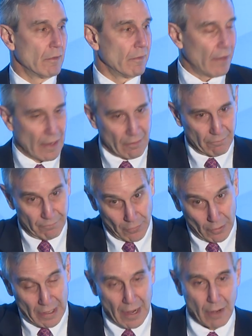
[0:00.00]
They have
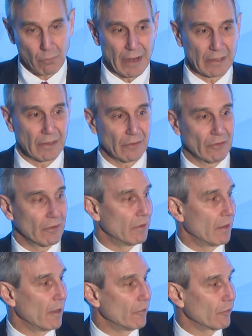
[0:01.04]
very high rankings in
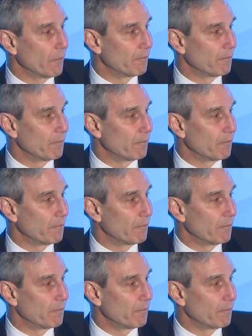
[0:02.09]
Asia.